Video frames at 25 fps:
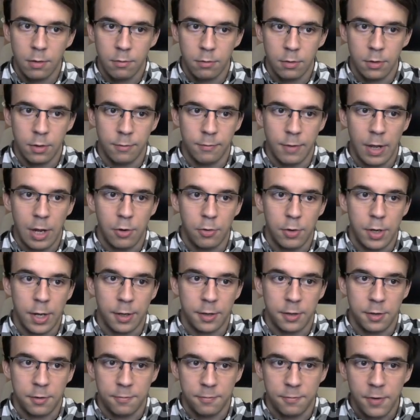The value
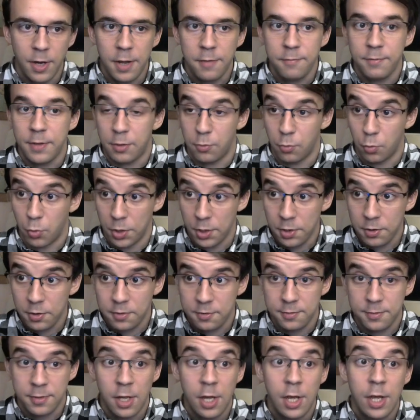negative 5, that
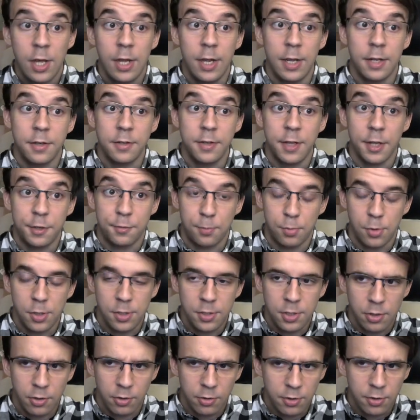works. It gets
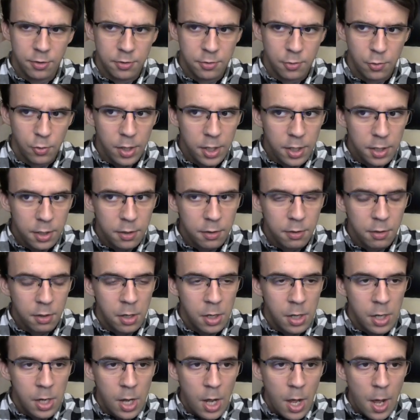printed on the screen.
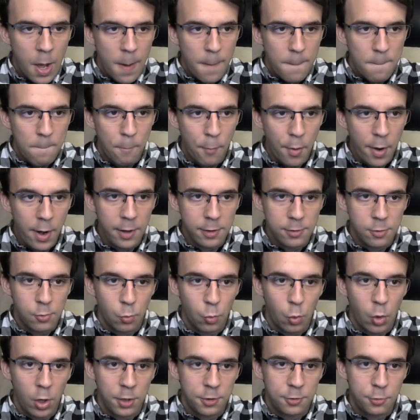But
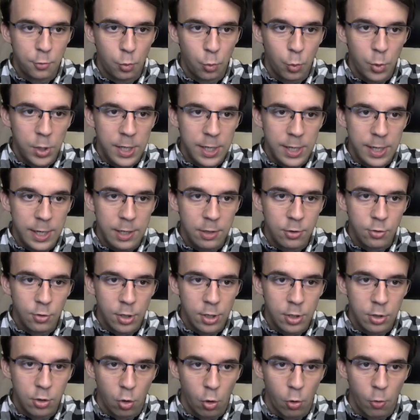once we
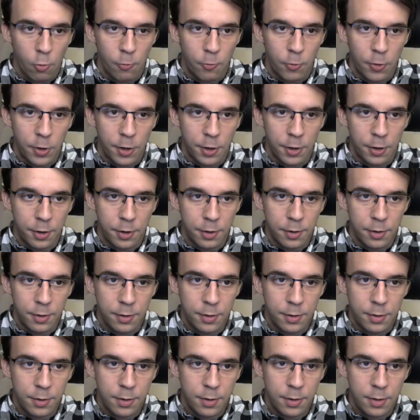iterate over
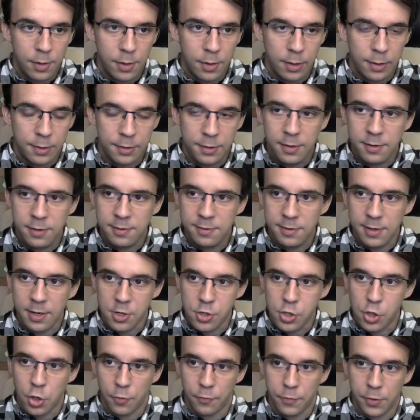this
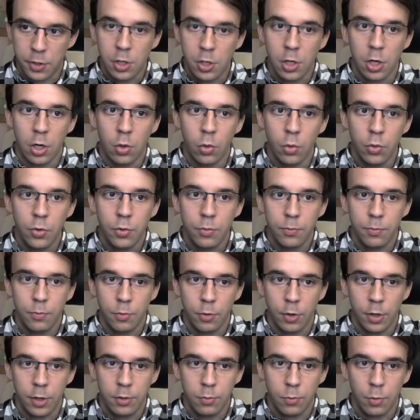section of the code,
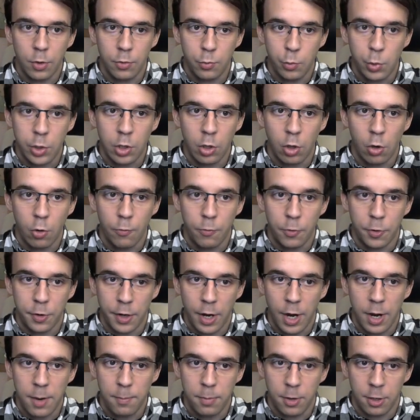right, once we go over
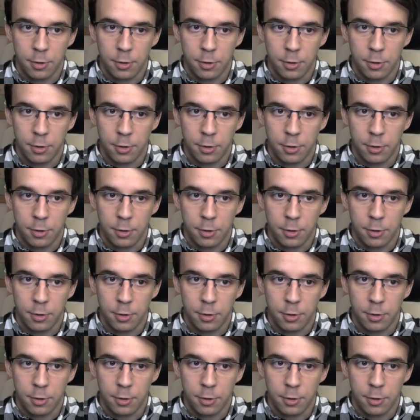i++,